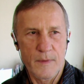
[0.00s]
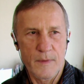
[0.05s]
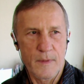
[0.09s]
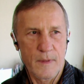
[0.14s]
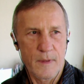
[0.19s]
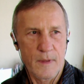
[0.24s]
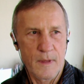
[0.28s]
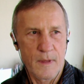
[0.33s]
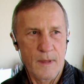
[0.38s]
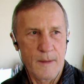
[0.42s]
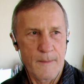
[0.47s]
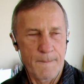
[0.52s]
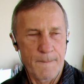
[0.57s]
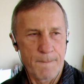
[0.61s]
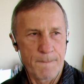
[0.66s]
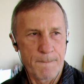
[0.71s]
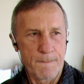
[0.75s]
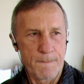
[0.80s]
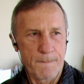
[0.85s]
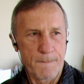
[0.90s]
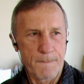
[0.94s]

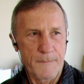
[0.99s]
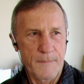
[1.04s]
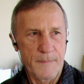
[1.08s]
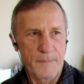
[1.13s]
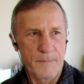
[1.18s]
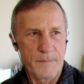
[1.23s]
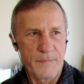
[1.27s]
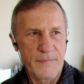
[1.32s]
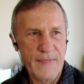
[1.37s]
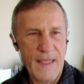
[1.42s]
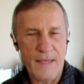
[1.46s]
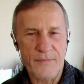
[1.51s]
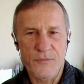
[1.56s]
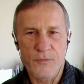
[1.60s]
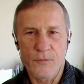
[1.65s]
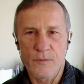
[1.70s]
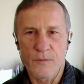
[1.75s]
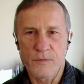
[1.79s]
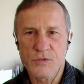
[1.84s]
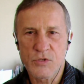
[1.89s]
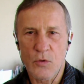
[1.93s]

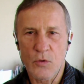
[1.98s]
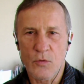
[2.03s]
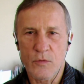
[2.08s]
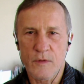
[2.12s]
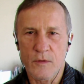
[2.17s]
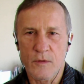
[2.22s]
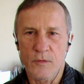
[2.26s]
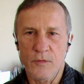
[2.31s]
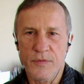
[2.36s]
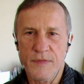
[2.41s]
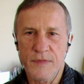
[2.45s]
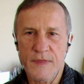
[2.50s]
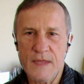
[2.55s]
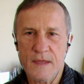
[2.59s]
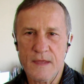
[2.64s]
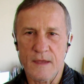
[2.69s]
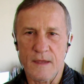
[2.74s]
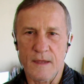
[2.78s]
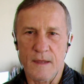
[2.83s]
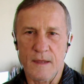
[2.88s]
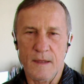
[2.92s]
that shows that you're
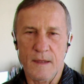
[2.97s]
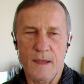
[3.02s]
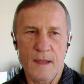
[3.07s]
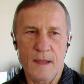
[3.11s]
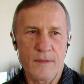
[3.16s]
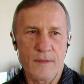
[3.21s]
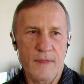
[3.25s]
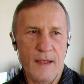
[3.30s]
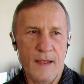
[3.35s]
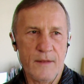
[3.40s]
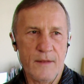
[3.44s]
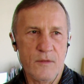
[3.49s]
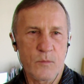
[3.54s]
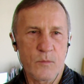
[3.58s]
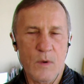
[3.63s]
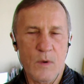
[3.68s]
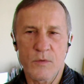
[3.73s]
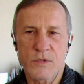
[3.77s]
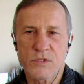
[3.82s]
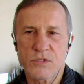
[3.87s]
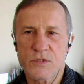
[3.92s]
thinking, and that's
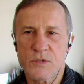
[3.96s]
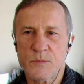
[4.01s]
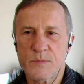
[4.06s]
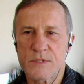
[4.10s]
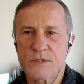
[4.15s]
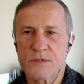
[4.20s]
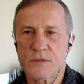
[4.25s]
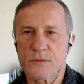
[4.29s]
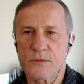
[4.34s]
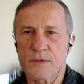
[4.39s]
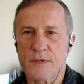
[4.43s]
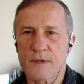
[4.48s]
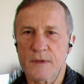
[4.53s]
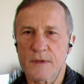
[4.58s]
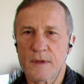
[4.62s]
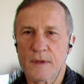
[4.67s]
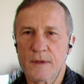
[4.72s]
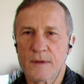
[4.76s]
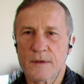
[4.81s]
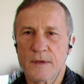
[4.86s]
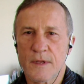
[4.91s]
what we should be doing,
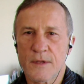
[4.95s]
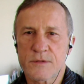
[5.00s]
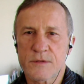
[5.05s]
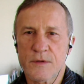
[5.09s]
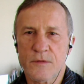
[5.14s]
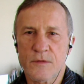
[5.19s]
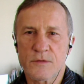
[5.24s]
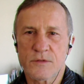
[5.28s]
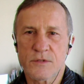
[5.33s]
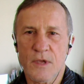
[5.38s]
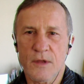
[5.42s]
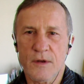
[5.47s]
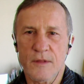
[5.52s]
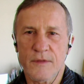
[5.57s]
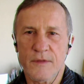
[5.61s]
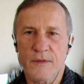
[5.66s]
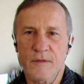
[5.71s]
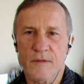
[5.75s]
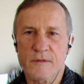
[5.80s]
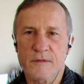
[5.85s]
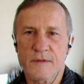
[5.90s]
not just jotting
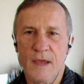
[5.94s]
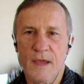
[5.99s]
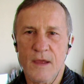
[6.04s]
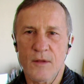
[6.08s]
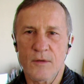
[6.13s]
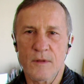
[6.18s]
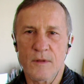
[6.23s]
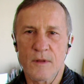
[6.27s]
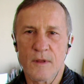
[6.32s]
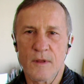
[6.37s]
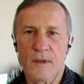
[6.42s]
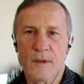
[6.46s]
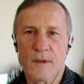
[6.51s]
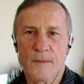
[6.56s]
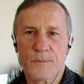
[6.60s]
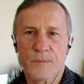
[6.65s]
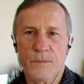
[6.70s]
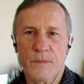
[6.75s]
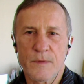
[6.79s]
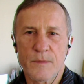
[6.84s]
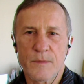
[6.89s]
things down
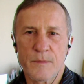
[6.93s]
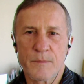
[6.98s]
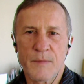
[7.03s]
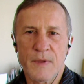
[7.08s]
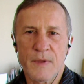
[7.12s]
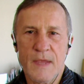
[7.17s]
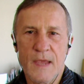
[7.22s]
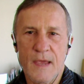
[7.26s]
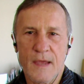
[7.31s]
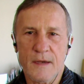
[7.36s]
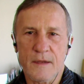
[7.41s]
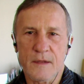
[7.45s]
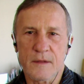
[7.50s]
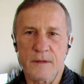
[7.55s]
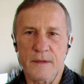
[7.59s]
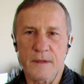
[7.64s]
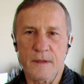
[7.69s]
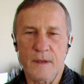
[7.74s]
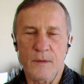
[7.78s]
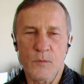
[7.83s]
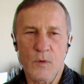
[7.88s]

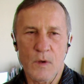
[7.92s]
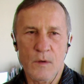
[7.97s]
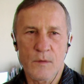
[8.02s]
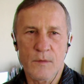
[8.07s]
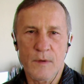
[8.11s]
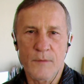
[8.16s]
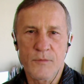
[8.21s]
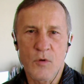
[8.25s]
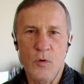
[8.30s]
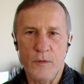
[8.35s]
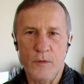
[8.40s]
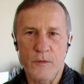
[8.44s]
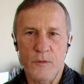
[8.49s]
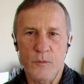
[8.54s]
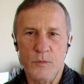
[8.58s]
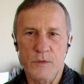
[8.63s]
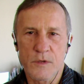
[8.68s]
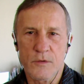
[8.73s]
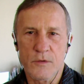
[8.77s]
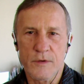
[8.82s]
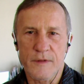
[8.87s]
mechanically. Of course,
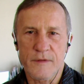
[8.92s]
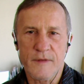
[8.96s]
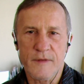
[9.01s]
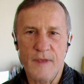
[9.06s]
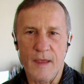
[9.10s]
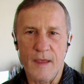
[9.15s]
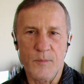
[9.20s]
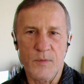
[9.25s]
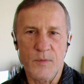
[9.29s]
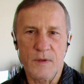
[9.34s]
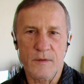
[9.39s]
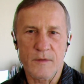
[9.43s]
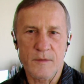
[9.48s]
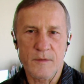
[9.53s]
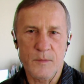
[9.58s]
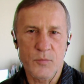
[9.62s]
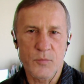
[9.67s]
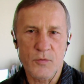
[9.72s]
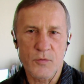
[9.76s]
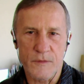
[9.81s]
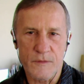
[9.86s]
we're going to say it because
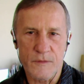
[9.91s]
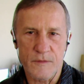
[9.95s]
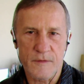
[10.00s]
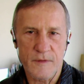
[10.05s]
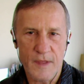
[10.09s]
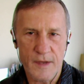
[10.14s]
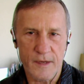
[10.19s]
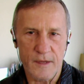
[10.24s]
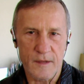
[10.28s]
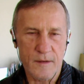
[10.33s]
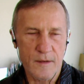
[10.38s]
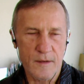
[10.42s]
the person said it,